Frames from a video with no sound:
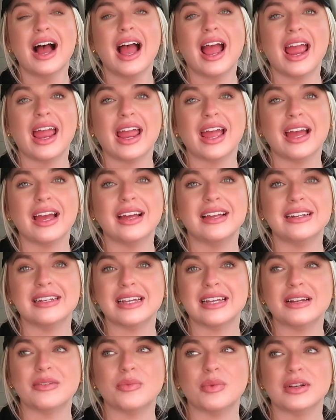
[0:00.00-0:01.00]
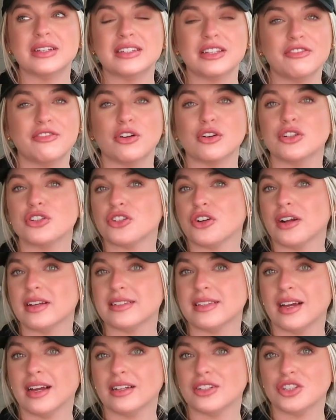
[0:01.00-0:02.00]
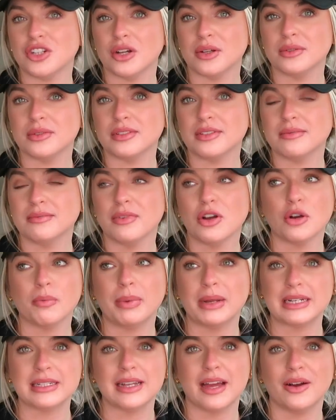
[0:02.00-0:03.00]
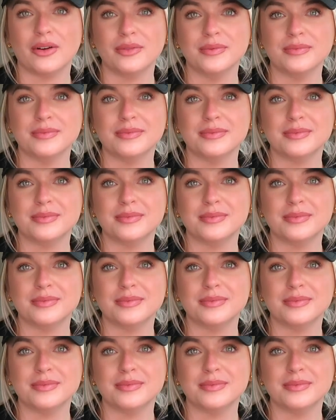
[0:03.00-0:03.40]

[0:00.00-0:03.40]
And it was the first dress I chose or picked out.